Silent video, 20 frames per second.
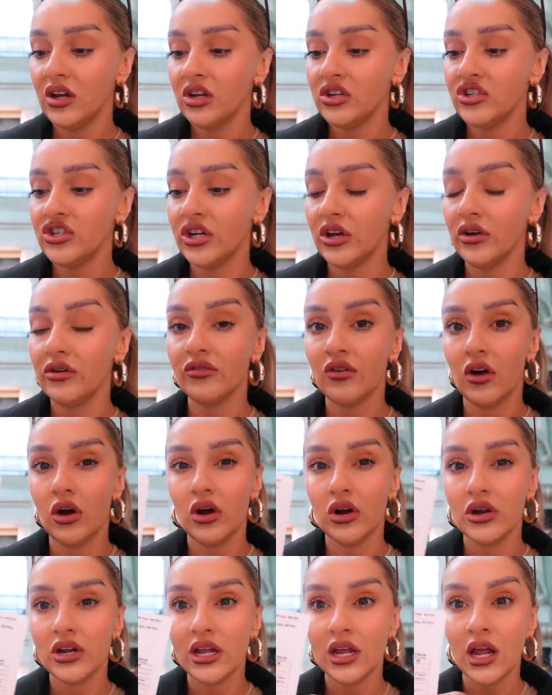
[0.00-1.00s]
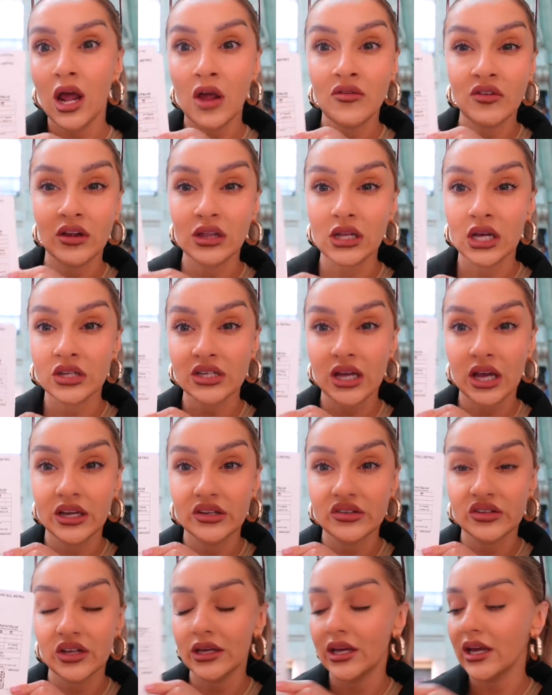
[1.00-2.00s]
Giovanni. I think that's how you
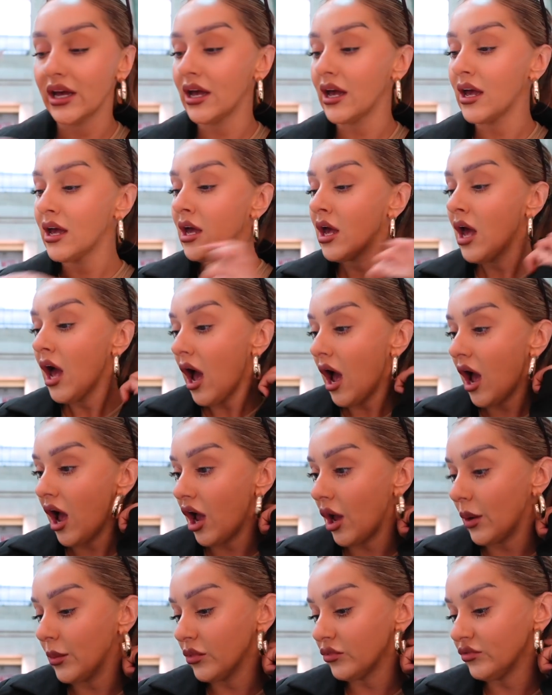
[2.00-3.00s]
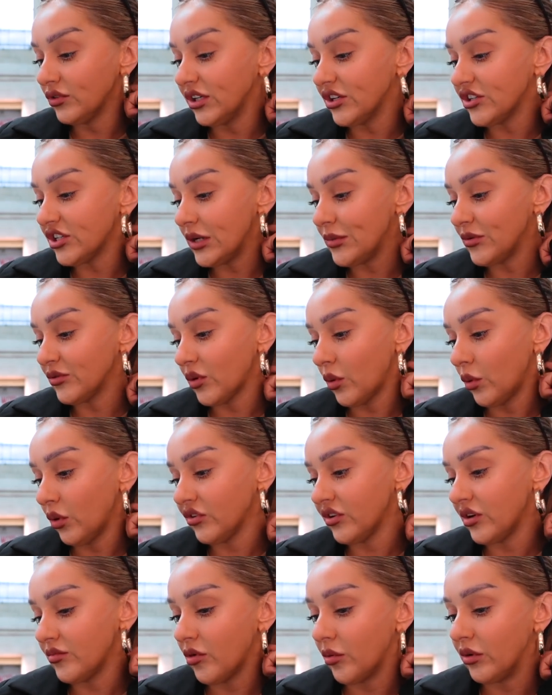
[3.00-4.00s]
say it. Um, really cheap as well,
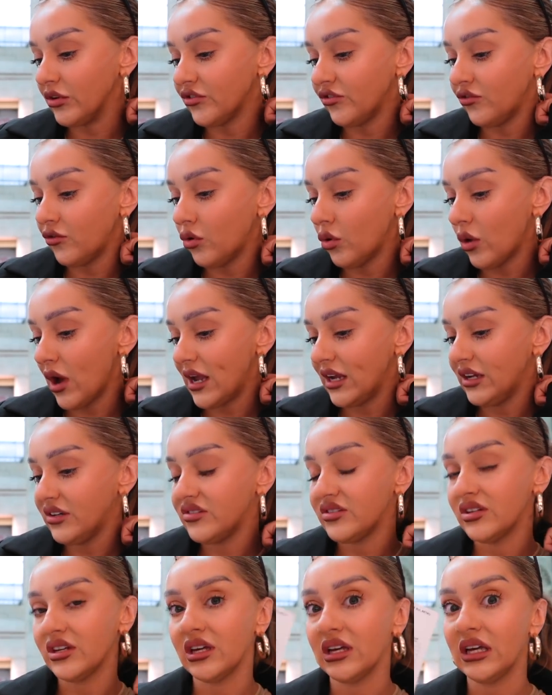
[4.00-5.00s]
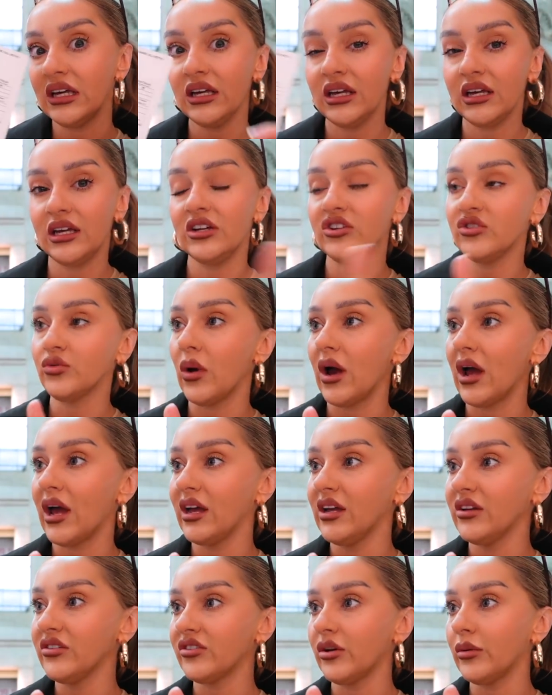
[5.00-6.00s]
wasn't it, Mo? It's four eighty each
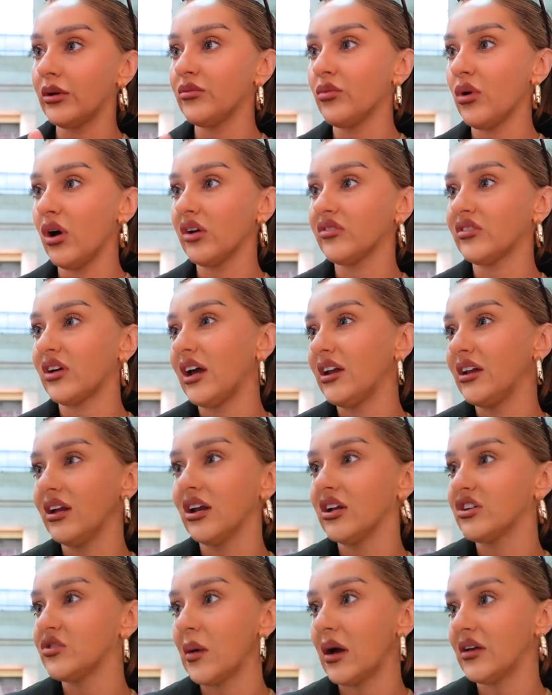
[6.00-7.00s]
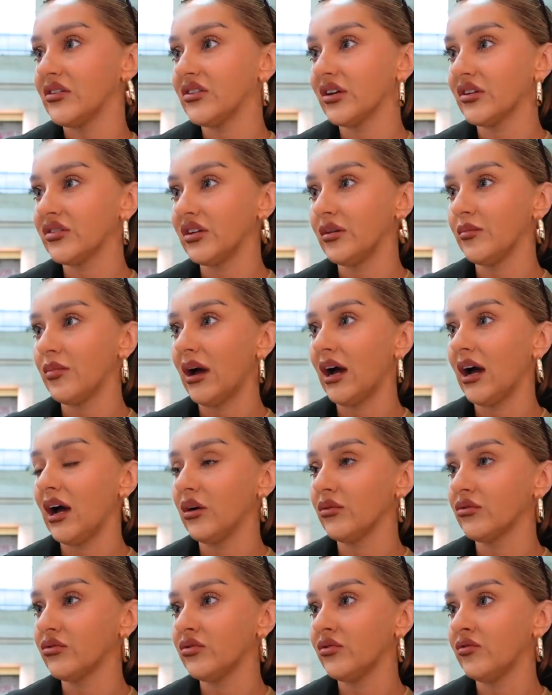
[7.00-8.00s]
way, so it works out in English about sixteen
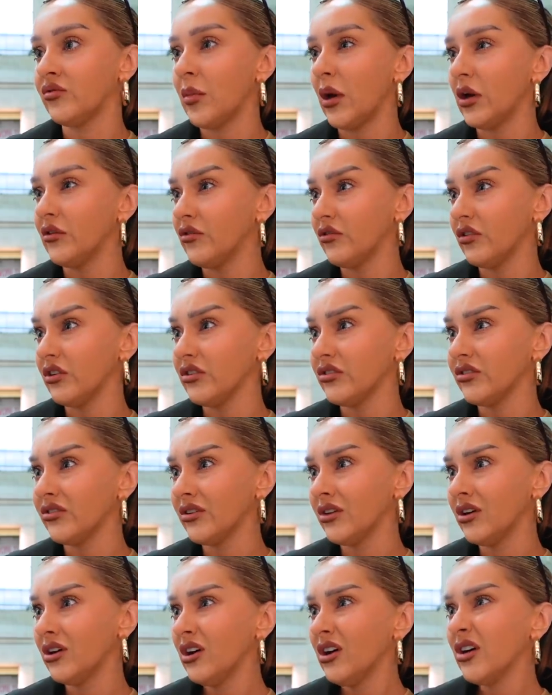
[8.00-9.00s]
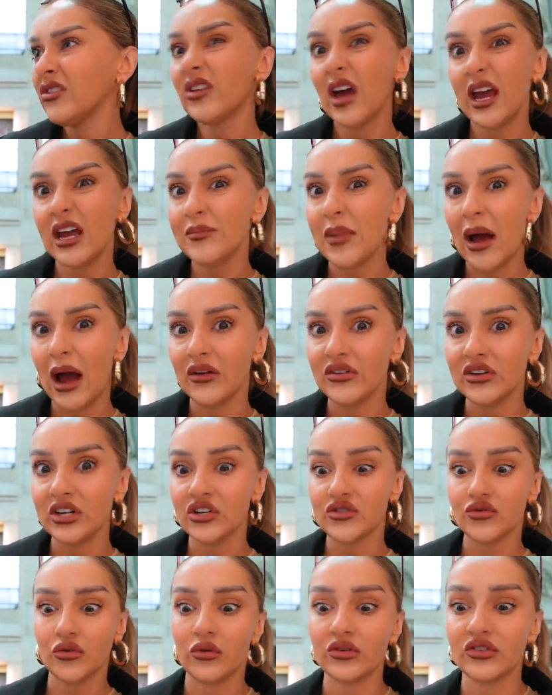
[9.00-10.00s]
pounds for yeah. both of us. Yeah. It's eight pound
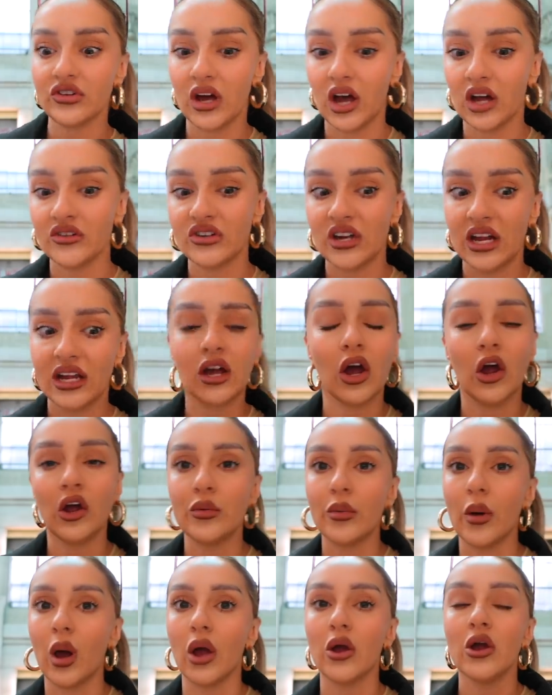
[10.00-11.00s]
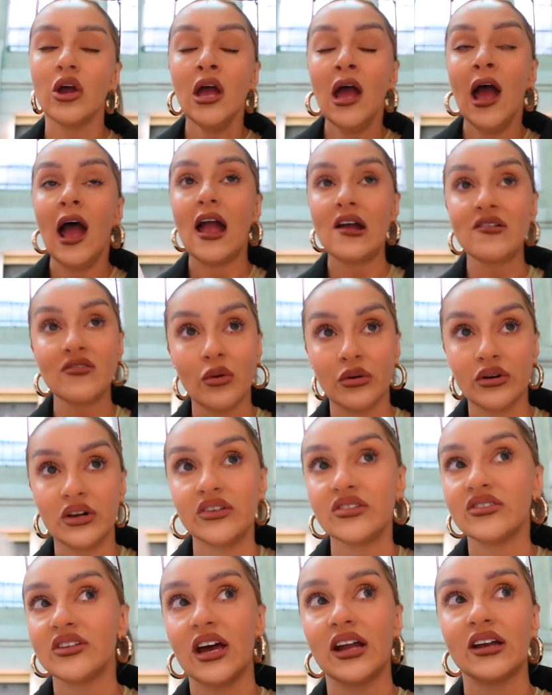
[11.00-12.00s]
each for a return to Lake Como. Everyone
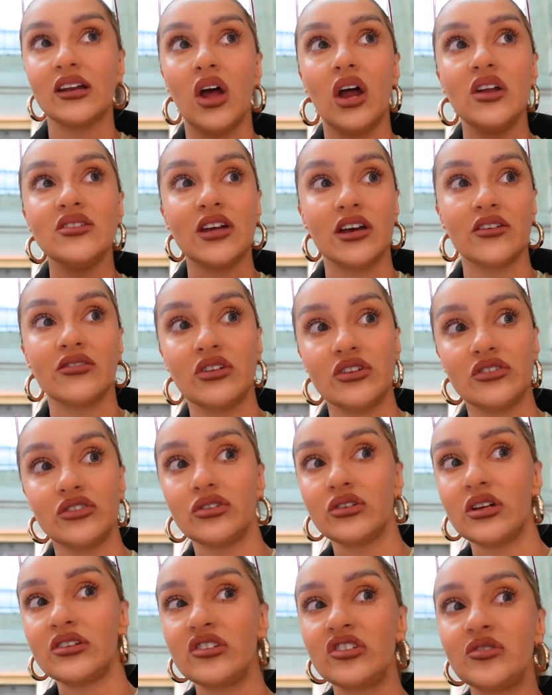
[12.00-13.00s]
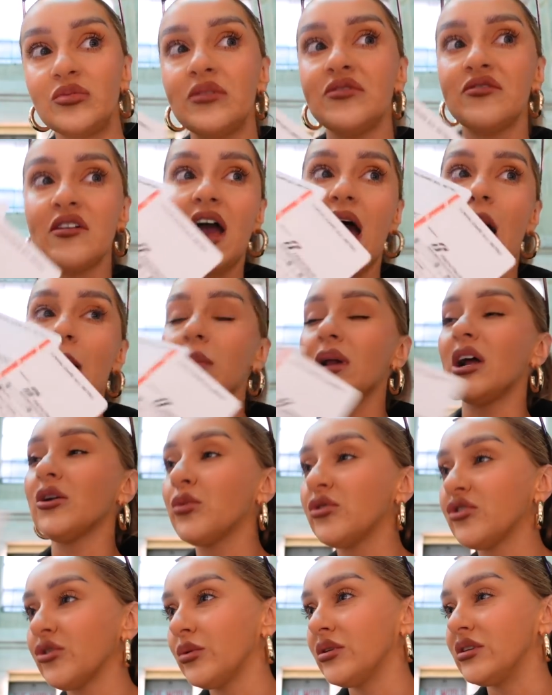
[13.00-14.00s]
has said like definitely do this, and to be fair, I'm glad
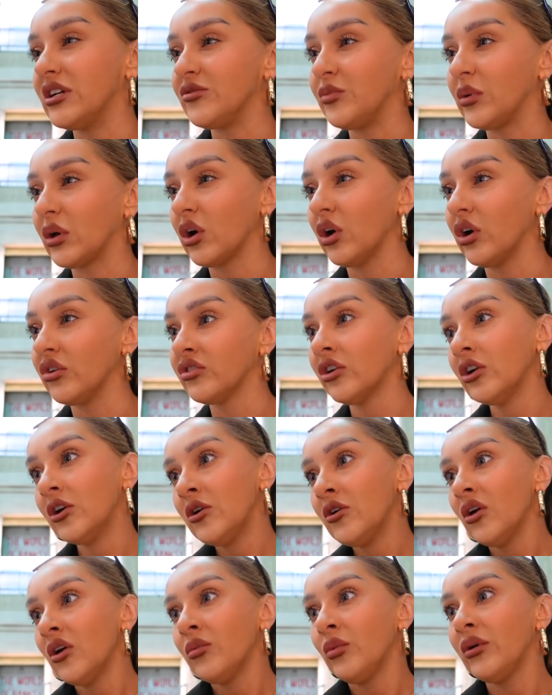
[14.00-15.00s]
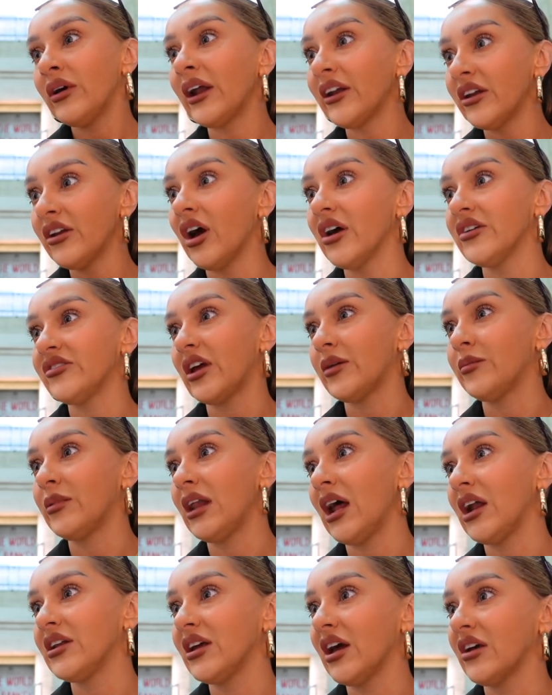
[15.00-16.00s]
we're doing this because we had a nice day in
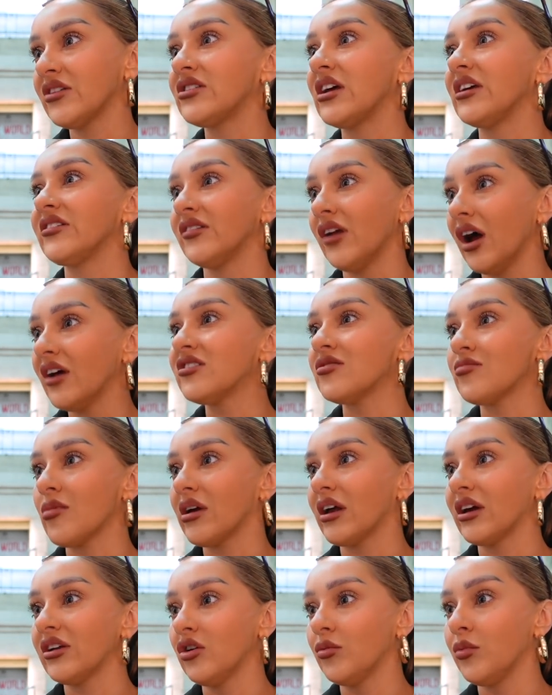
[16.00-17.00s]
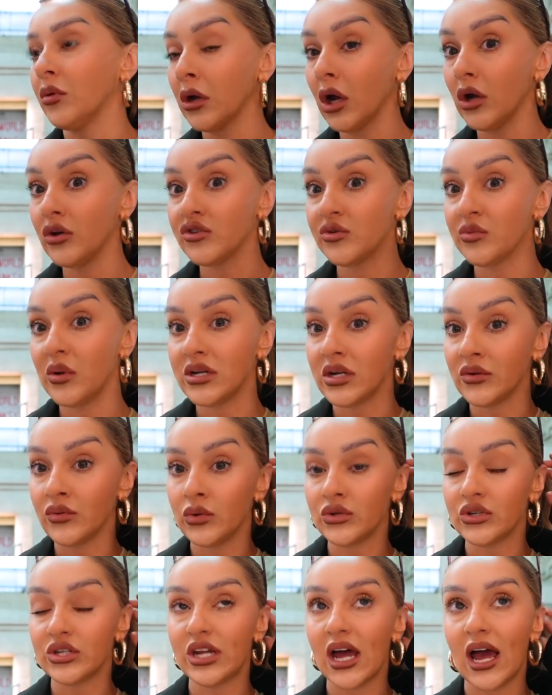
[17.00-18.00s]
Milan yesterday. It's nice to break it up and go yeah. somewhere
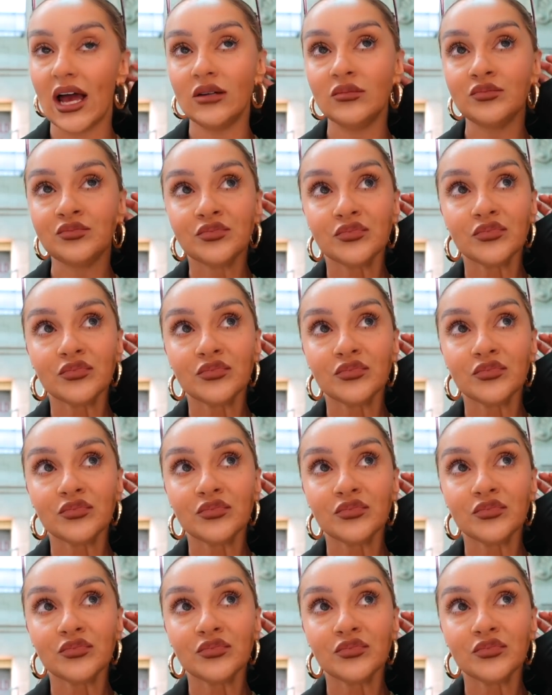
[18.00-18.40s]
different today.